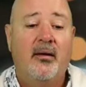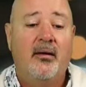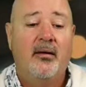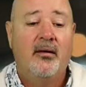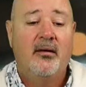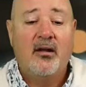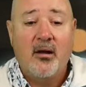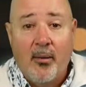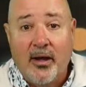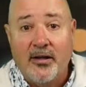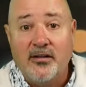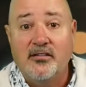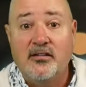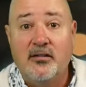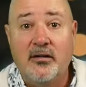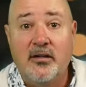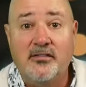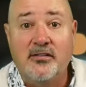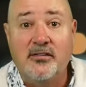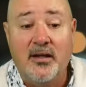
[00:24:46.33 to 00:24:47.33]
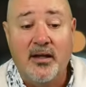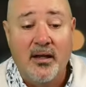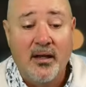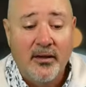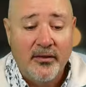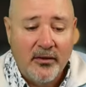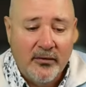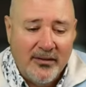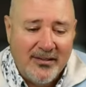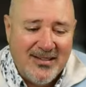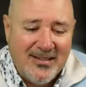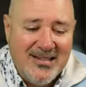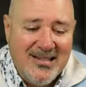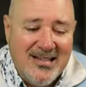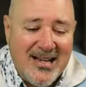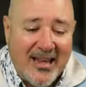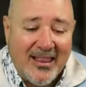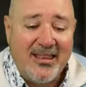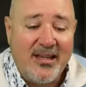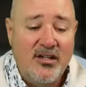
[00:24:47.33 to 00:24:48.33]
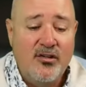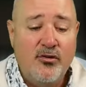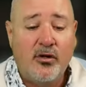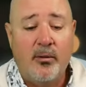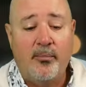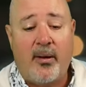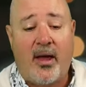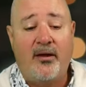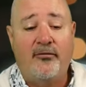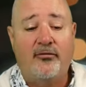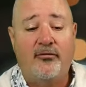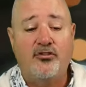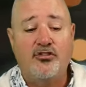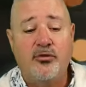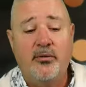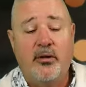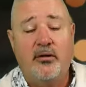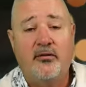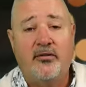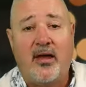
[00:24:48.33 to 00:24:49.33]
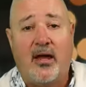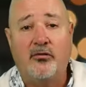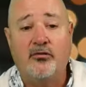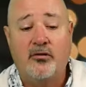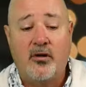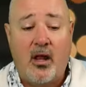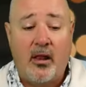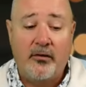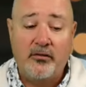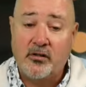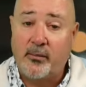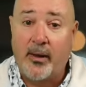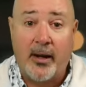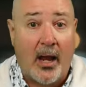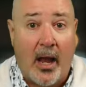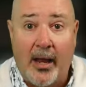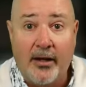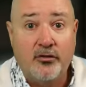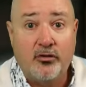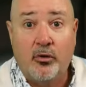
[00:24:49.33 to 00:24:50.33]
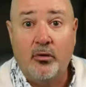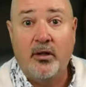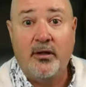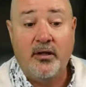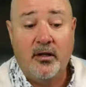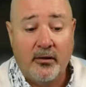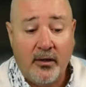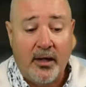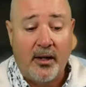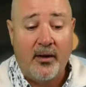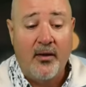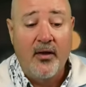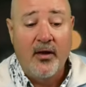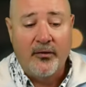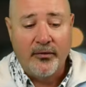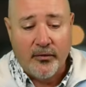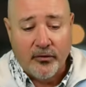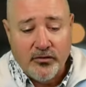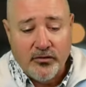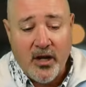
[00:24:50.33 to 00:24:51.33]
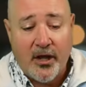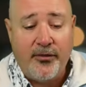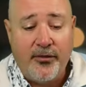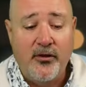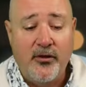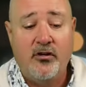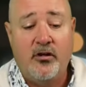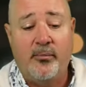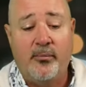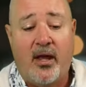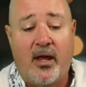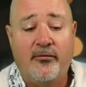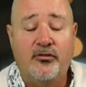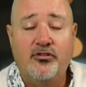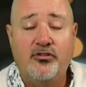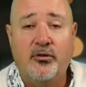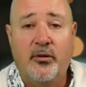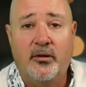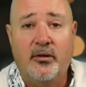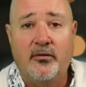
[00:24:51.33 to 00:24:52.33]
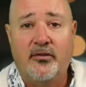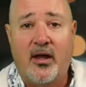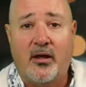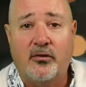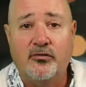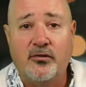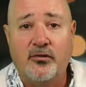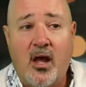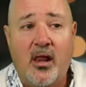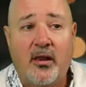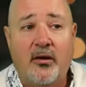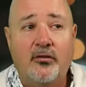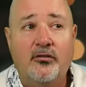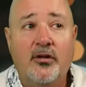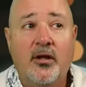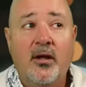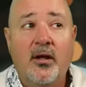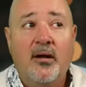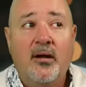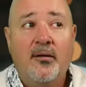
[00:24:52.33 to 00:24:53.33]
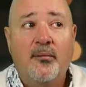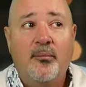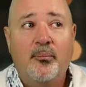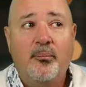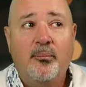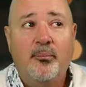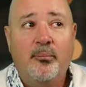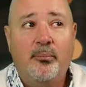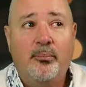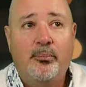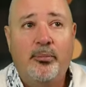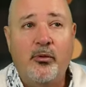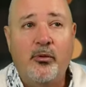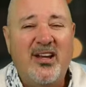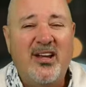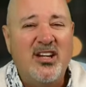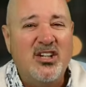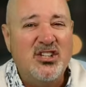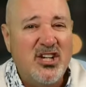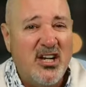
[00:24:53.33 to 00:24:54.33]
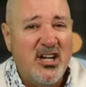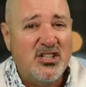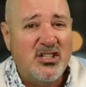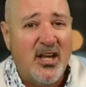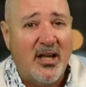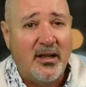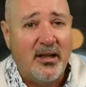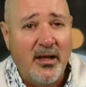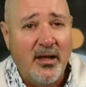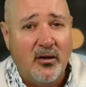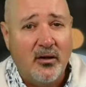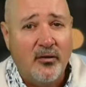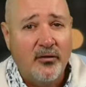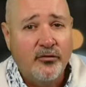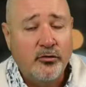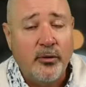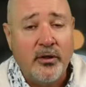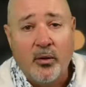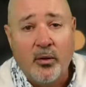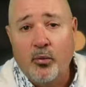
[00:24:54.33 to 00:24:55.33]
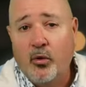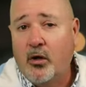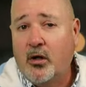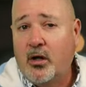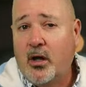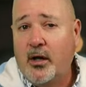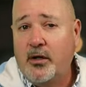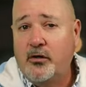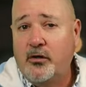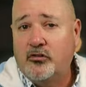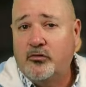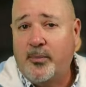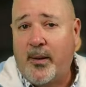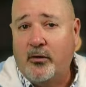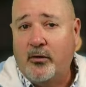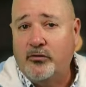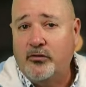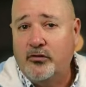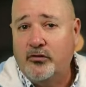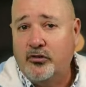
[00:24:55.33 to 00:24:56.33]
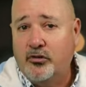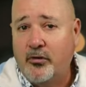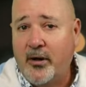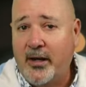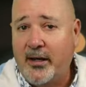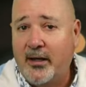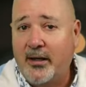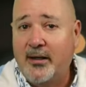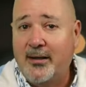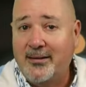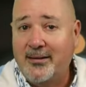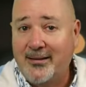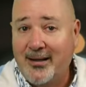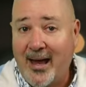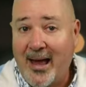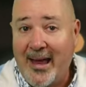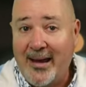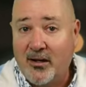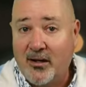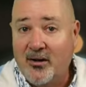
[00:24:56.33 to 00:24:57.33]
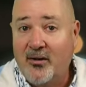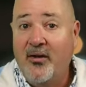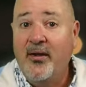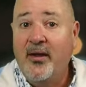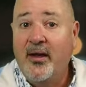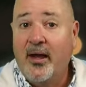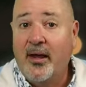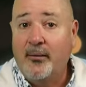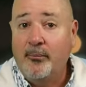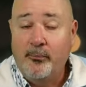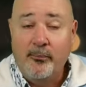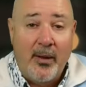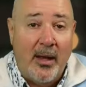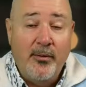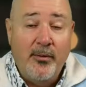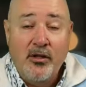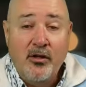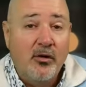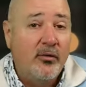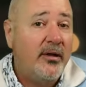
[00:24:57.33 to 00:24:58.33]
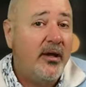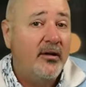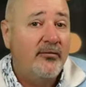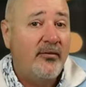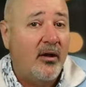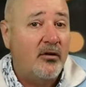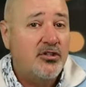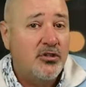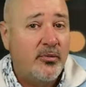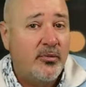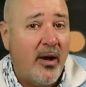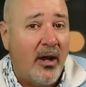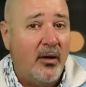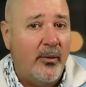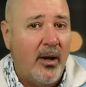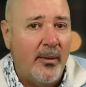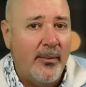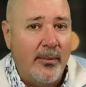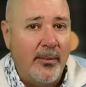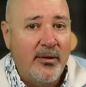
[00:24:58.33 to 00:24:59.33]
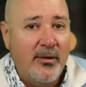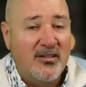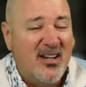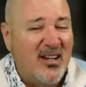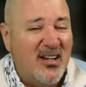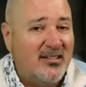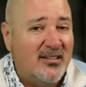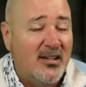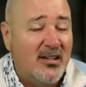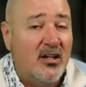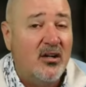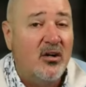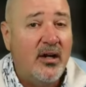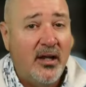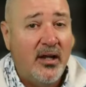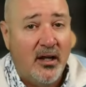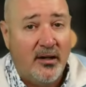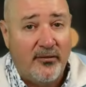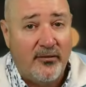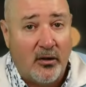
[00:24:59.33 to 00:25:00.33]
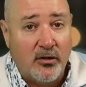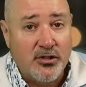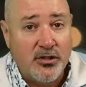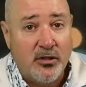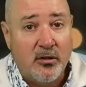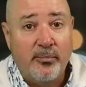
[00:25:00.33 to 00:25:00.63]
Come on, seriously. There is nothing you can buy for $200,000. I'm like, I totally agree. There's nothing you can buy for $200,000. But we can change that later. So we can work on your spouse's credit and get it higher. And maybe you don't get a voucher right away. Maybe it takes a year to get a voucher.